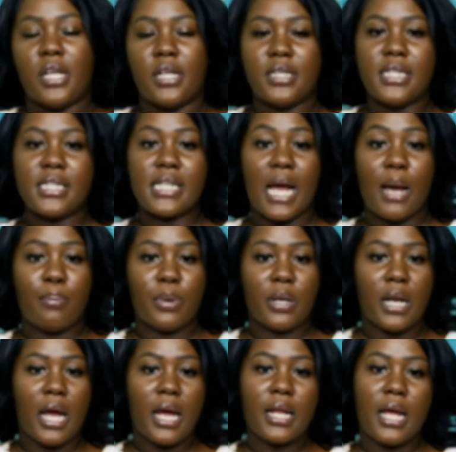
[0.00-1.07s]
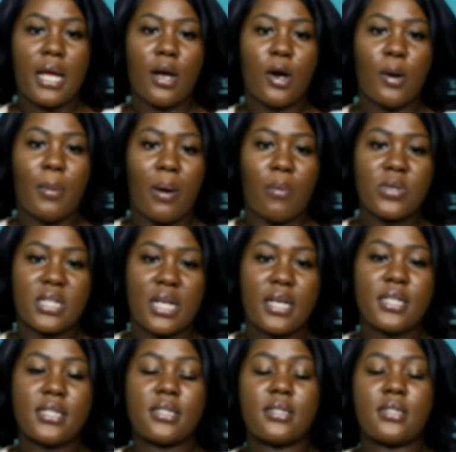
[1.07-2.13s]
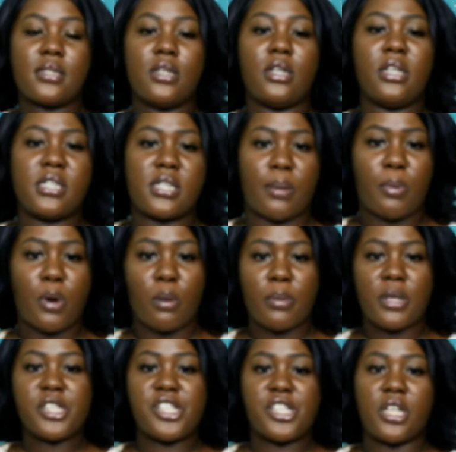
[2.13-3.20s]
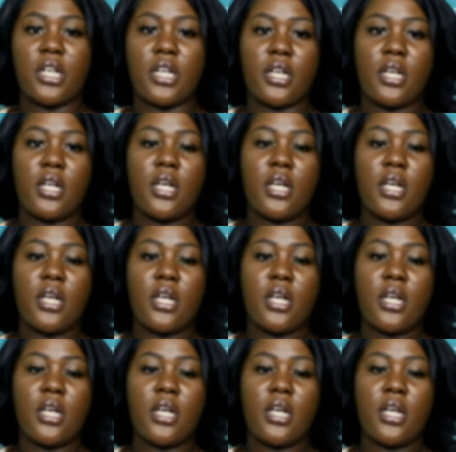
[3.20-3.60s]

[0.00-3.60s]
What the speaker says: This happened. I was at his apartment chilling.